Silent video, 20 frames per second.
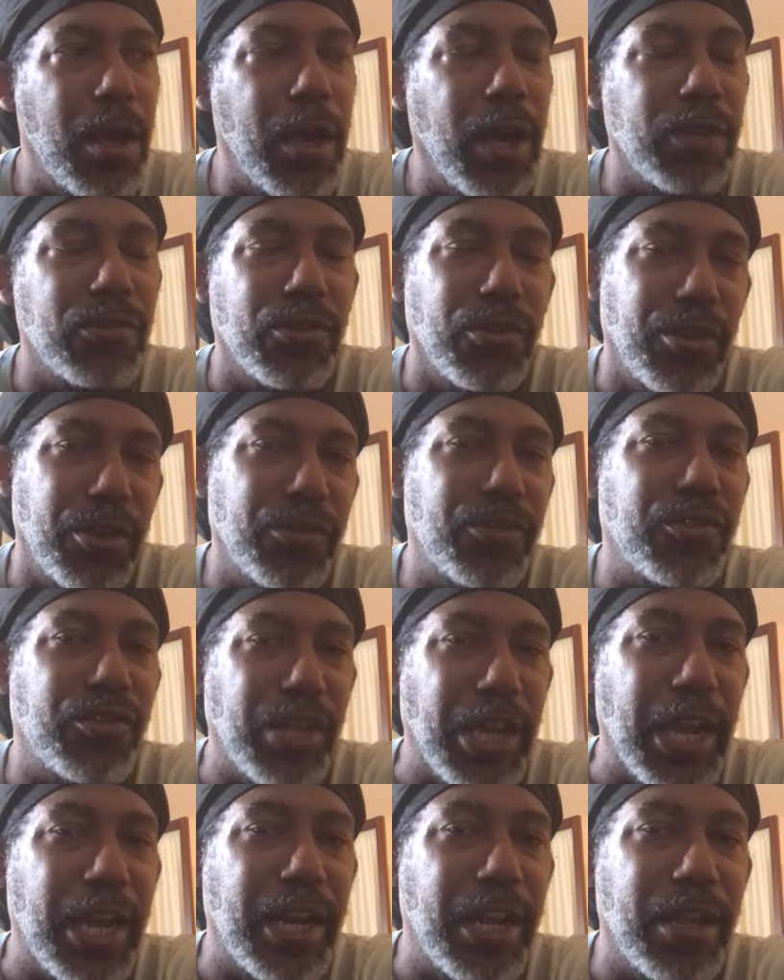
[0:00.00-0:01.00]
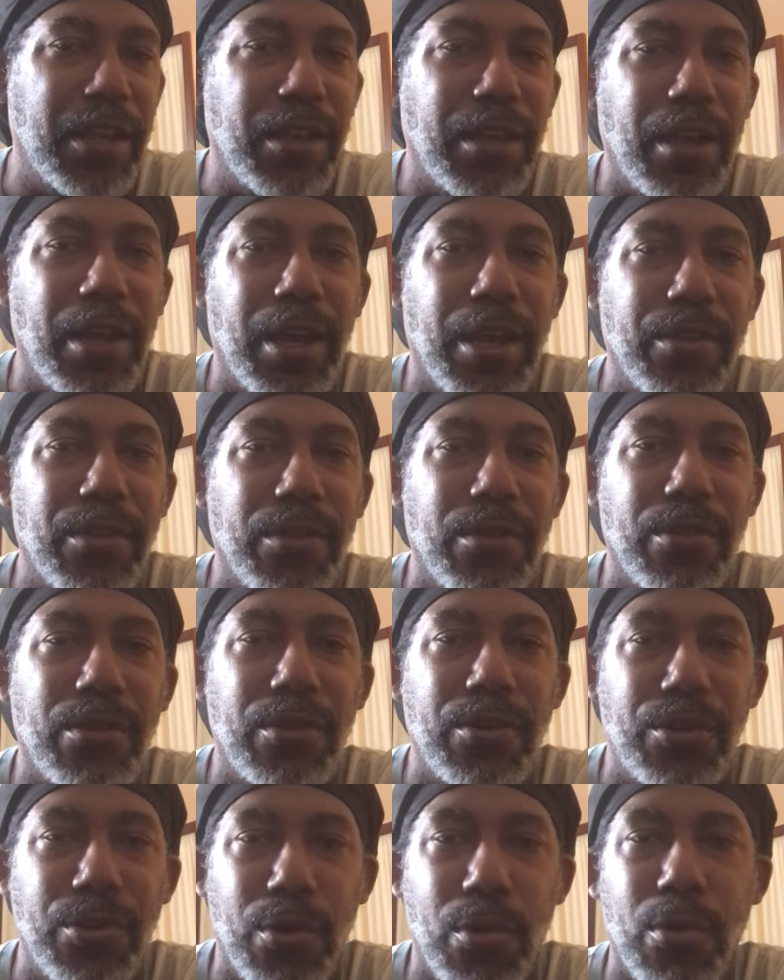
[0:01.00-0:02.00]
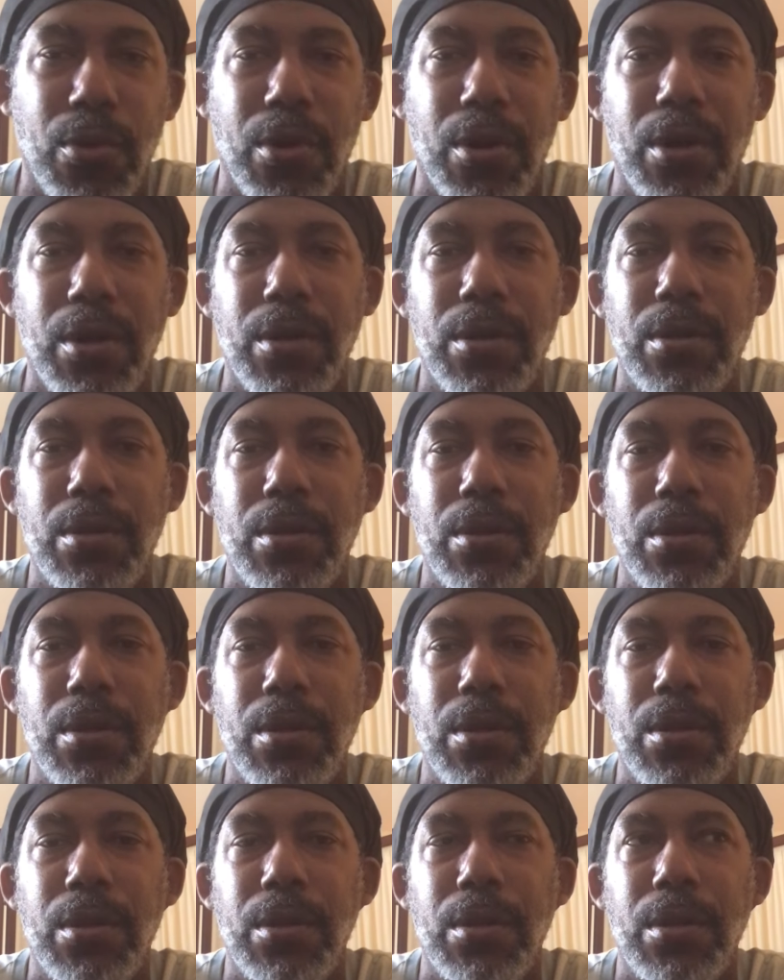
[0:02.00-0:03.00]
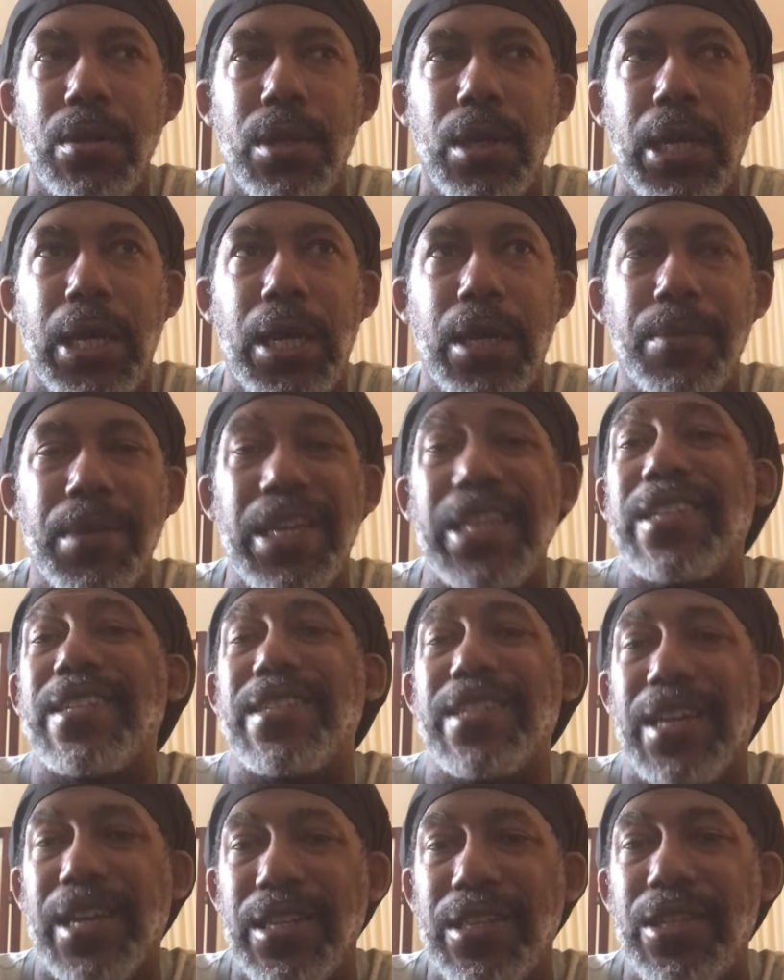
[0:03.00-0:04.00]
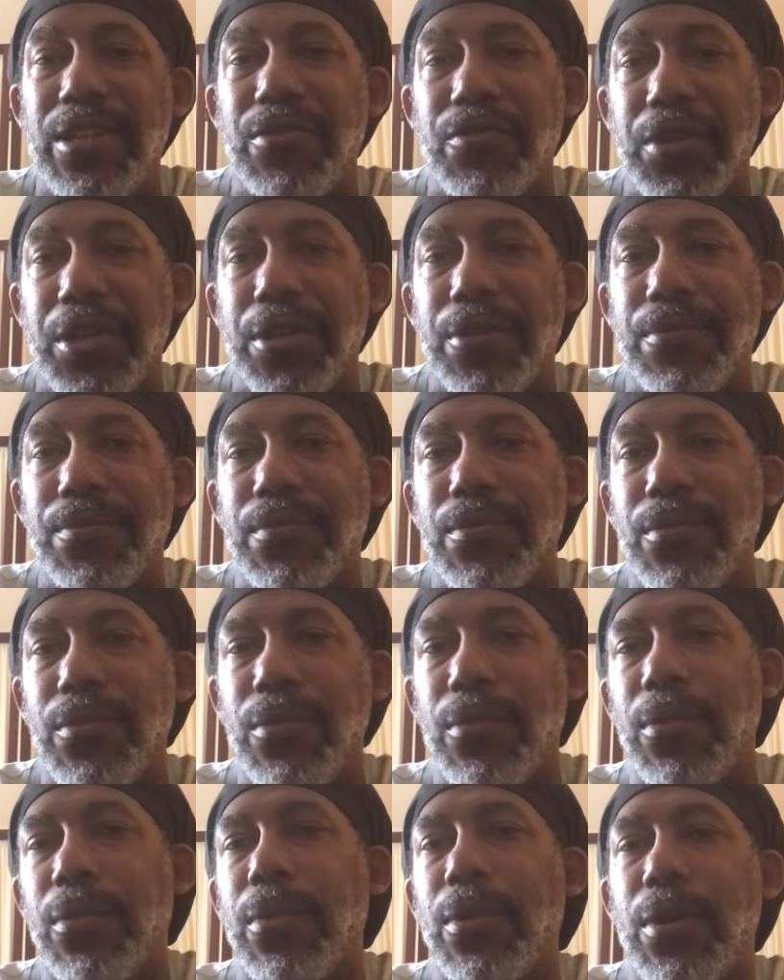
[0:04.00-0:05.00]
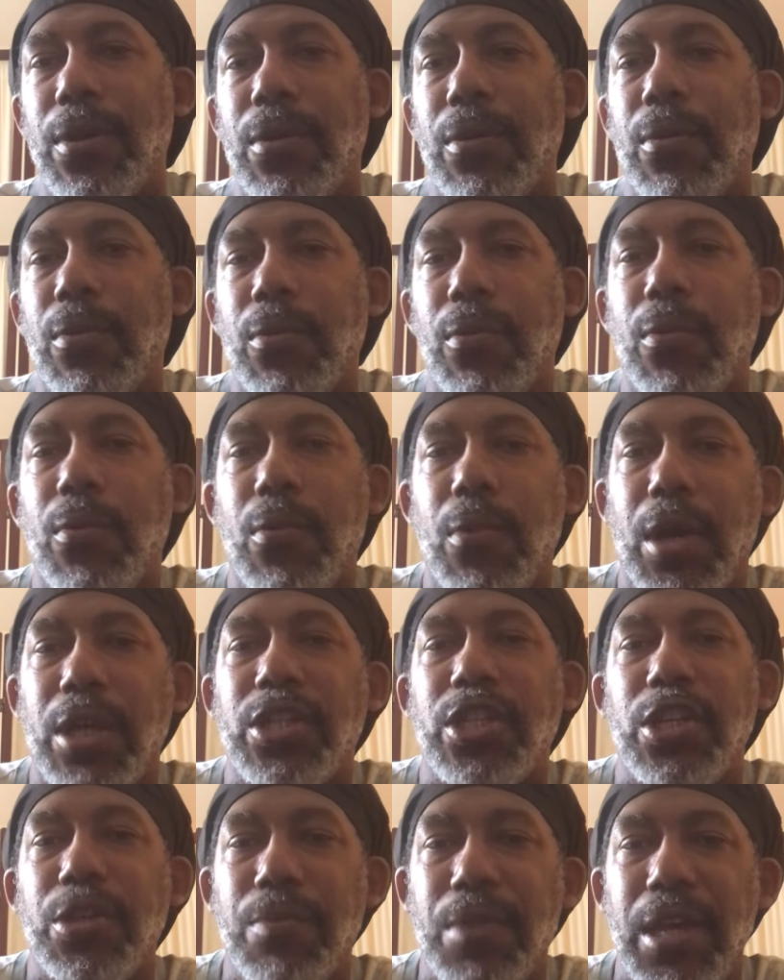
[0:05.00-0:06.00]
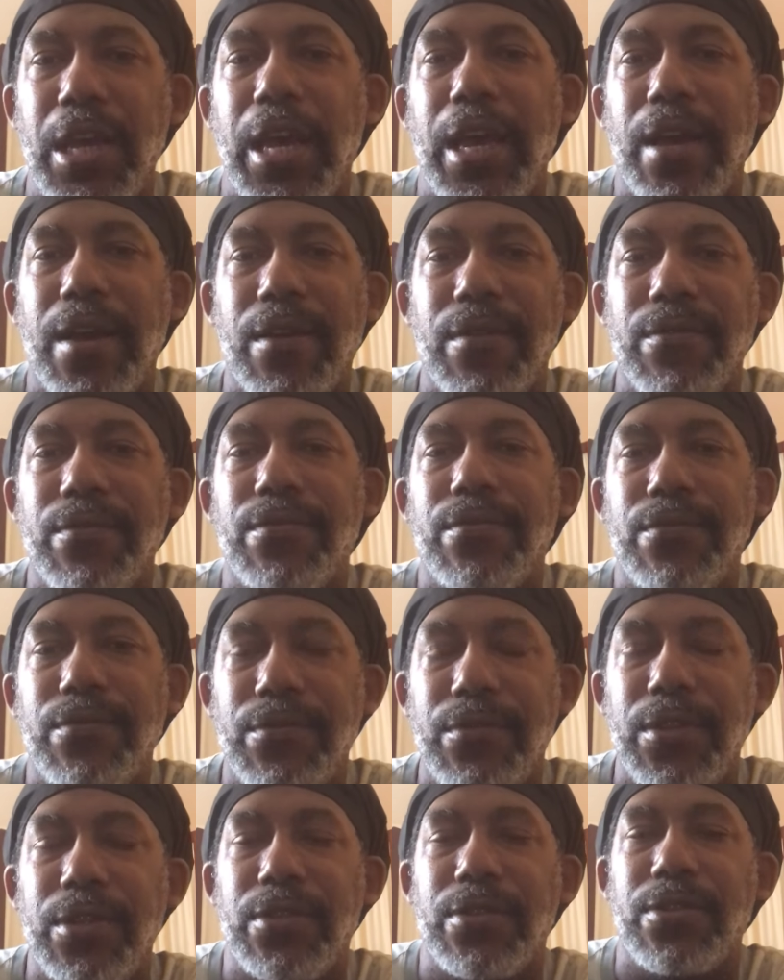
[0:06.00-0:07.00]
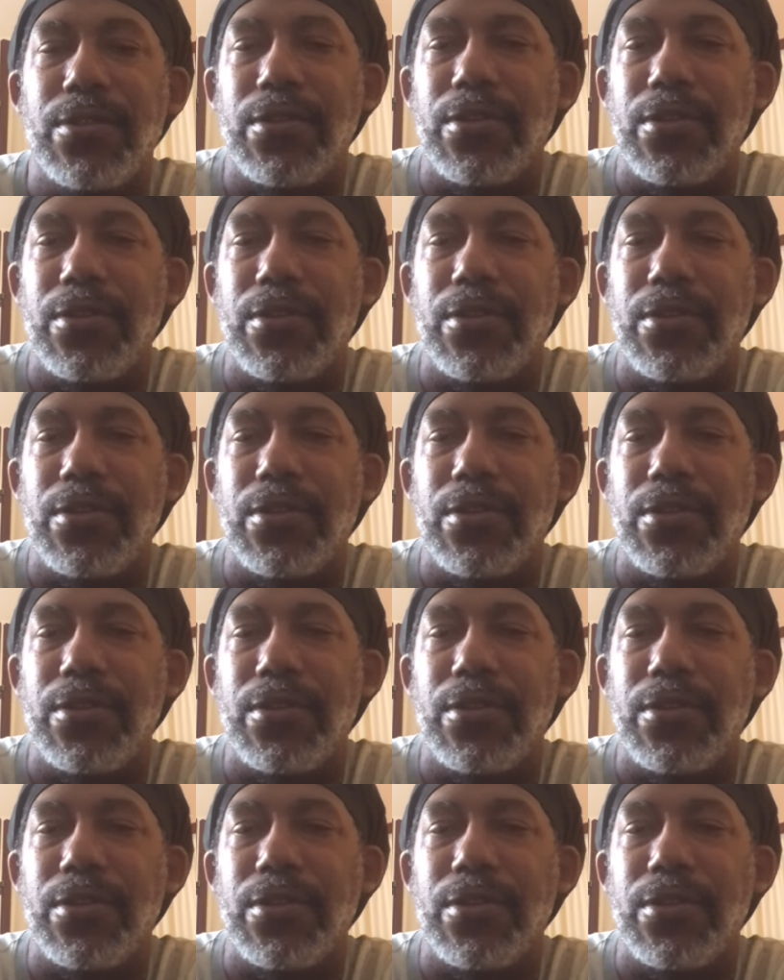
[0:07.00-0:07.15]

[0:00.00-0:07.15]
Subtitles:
And so they're standing at the door inside the arena, watching me have this